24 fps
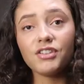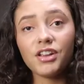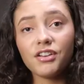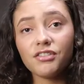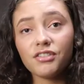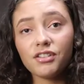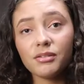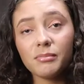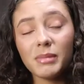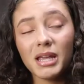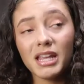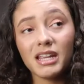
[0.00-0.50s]

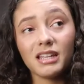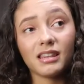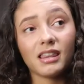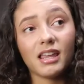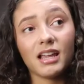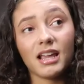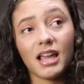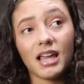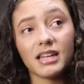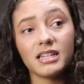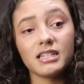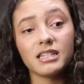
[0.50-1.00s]
never made
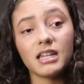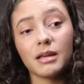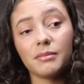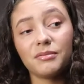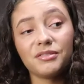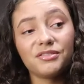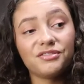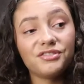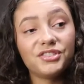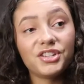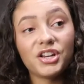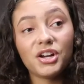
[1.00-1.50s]
like any type
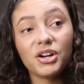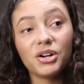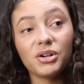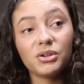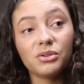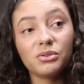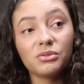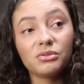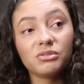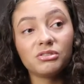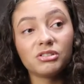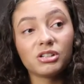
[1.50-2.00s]
of
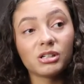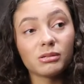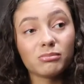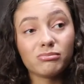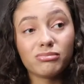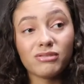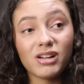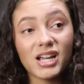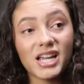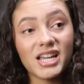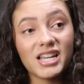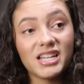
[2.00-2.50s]
dough or
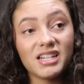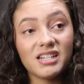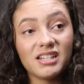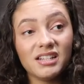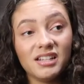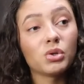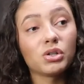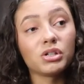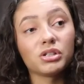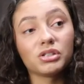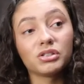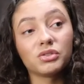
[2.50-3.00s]
bread
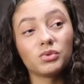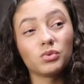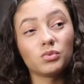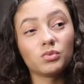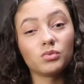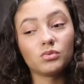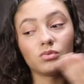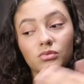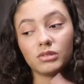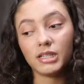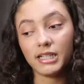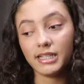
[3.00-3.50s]
or
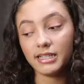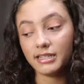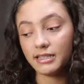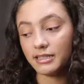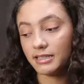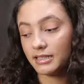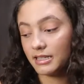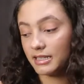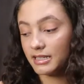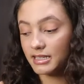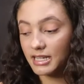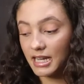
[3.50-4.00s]

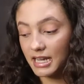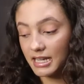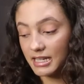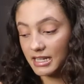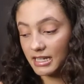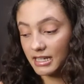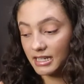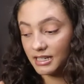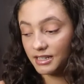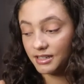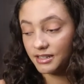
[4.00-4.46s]
things containing